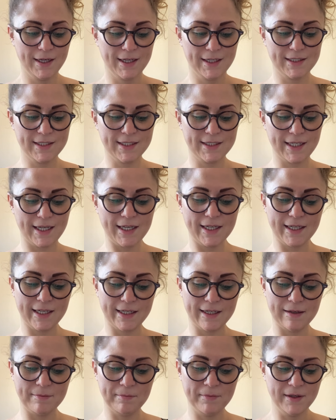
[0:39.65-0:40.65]
and to stay
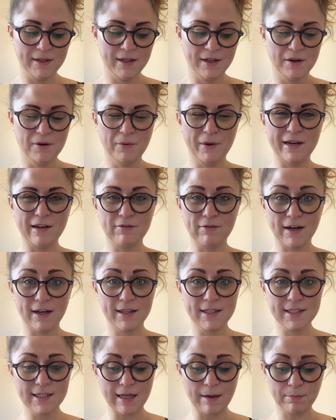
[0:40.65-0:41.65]
calm when I'd
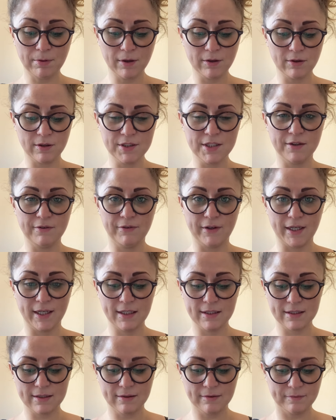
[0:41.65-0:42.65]
rather slap her across the
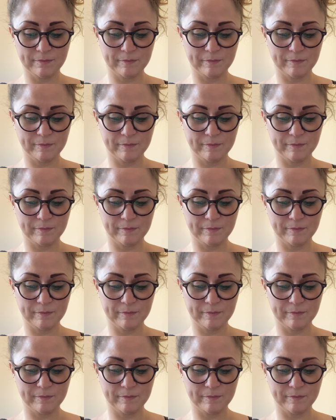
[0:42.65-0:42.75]
face.